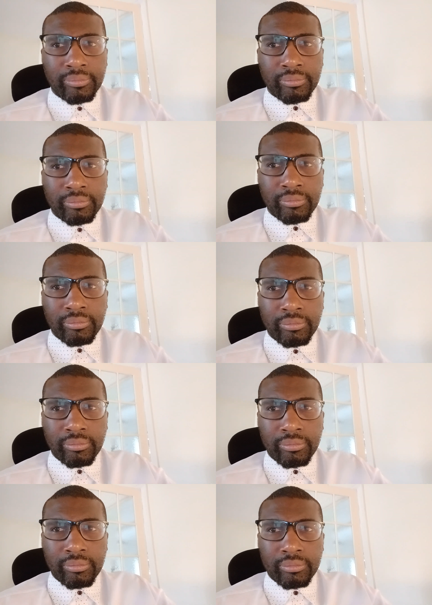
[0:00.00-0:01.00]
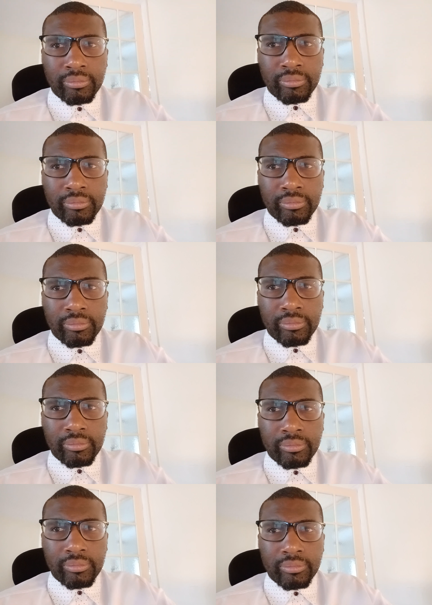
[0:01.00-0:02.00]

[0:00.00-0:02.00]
[no speech]